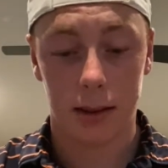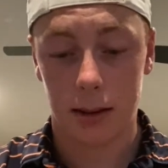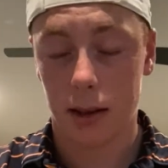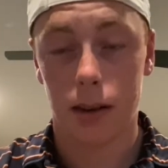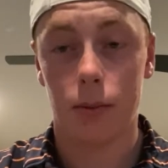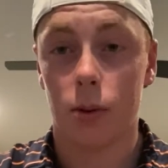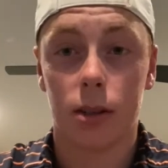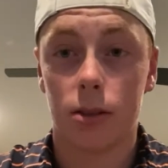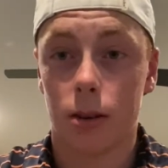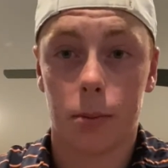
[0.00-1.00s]
I don't even want
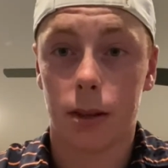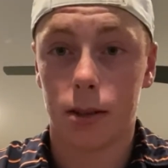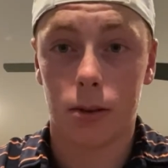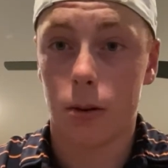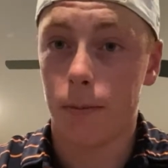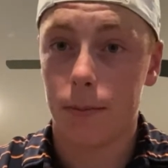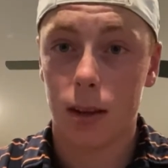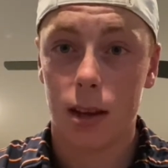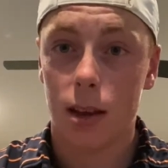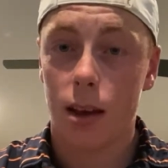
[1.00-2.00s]
to talk about this hole.
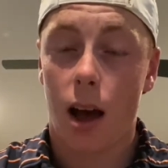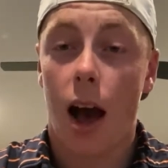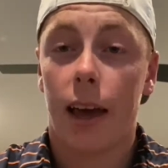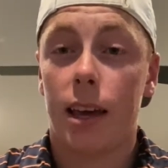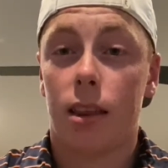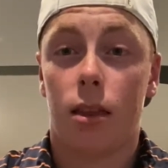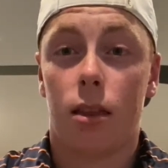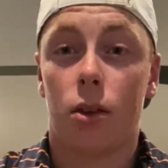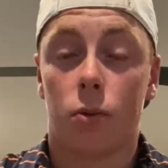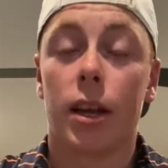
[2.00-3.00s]
I hit
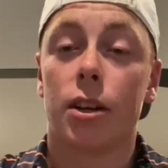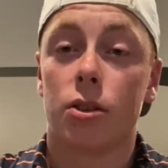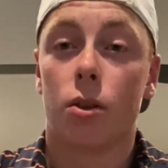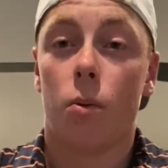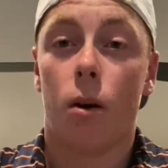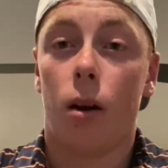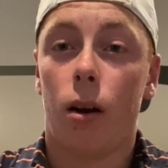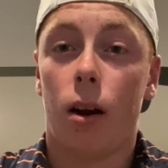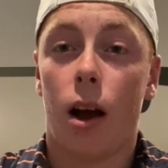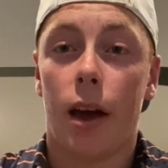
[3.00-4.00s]
3 into the
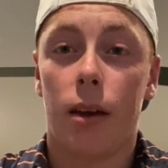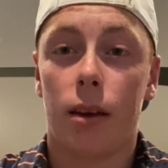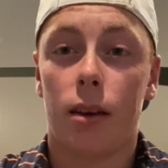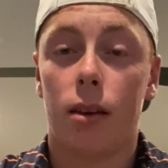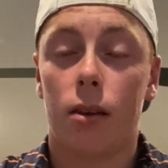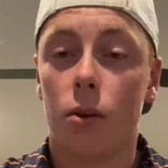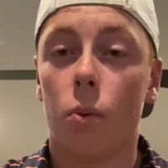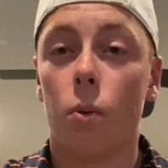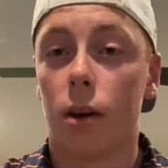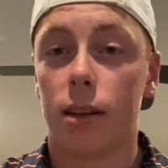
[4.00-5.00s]
water. I
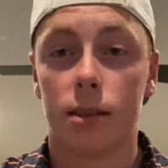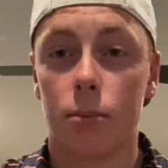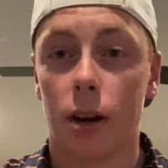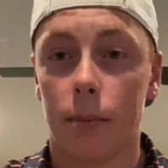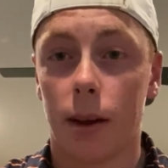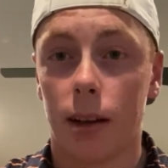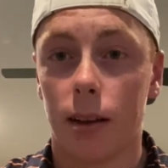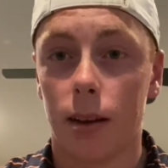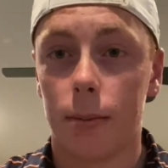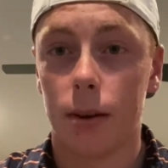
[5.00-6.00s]
wanted to break my
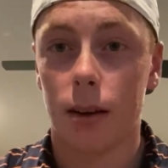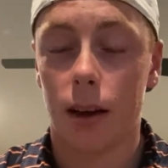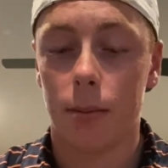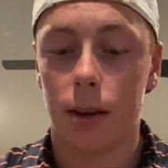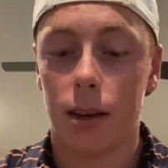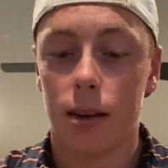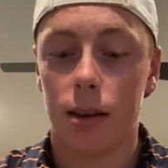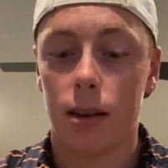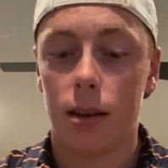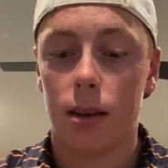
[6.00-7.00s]
club. I mean,
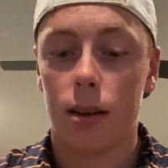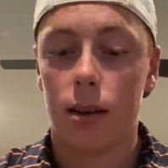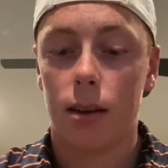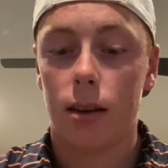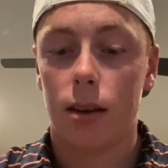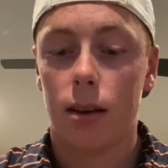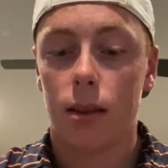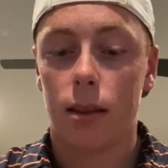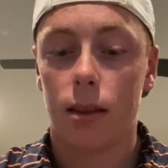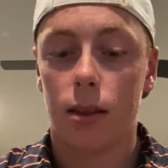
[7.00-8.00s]

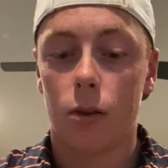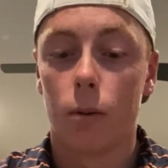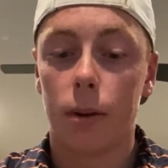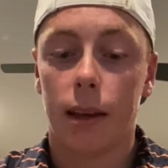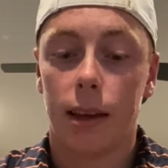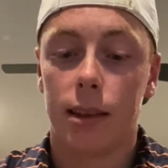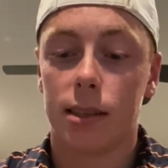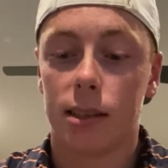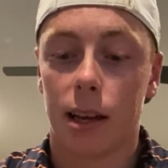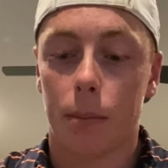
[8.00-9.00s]
normally this
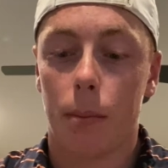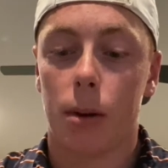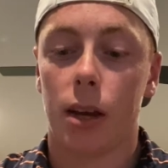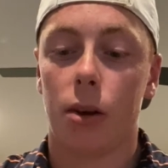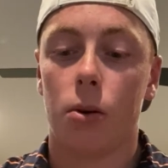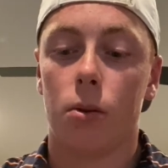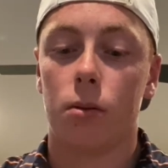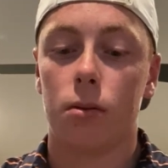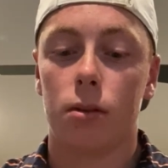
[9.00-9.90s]
is like my money hole.